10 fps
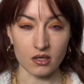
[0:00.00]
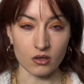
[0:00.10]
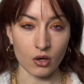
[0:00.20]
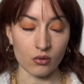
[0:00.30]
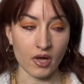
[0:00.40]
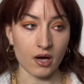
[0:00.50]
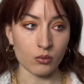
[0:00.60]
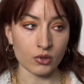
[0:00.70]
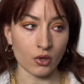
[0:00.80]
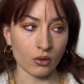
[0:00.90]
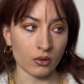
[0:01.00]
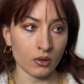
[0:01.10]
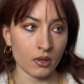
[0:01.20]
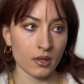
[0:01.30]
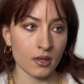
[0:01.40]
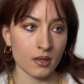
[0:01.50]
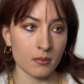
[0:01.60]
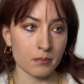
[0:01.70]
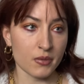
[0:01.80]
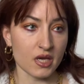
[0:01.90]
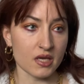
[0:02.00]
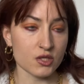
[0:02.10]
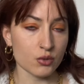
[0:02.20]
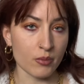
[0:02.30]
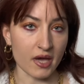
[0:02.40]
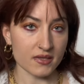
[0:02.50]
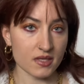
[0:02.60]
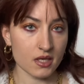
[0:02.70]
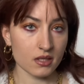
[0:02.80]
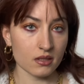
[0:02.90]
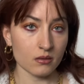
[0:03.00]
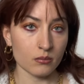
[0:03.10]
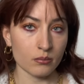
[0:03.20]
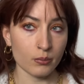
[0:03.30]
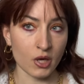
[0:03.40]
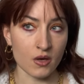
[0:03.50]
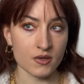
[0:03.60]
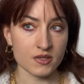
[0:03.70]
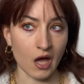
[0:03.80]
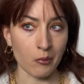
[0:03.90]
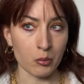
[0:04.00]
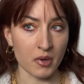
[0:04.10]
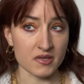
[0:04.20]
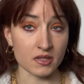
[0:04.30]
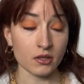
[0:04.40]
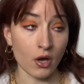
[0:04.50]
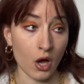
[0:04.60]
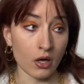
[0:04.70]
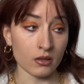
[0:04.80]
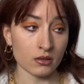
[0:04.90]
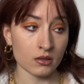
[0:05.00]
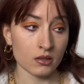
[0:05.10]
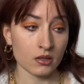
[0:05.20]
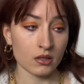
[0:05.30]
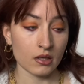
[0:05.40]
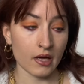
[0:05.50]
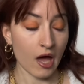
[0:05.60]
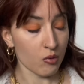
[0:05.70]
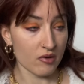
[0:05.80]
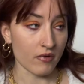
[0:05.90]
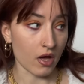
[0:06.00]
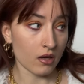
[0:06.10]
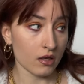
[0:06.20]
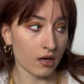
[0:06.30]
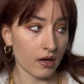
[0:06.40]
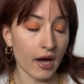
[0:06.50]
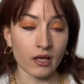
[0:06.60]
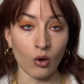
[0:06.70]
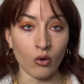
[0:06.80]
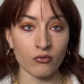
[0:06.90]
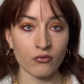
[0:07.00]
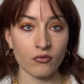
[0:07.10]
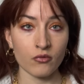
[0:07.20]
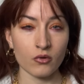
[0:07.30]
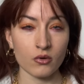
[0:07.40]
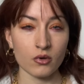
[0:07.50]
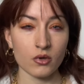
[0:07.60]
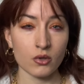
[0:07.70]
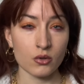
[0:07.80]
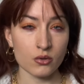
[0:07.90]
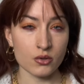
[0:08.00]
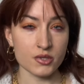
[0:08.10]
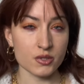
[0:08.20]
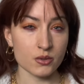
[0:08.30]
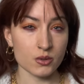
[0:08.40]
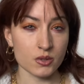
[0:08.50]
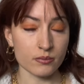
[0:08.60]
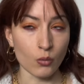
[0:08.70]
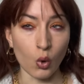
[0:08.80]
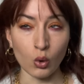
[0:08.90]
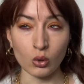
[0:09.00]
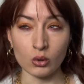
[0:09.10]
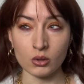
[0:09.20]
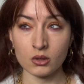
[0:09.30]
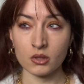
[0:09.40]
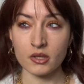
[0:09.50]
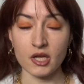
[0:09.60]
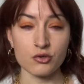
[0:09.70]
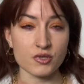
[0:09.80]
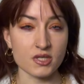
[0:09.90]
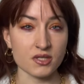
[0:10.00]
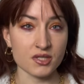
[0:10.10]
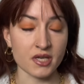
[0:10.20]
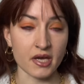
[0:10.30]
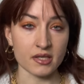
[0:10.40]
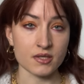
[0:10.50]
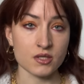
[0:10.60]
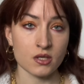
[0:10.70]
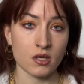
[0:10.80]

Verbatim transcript: you know, that would not be too basic because I'm a basic girl. However, I love the small, interesting details,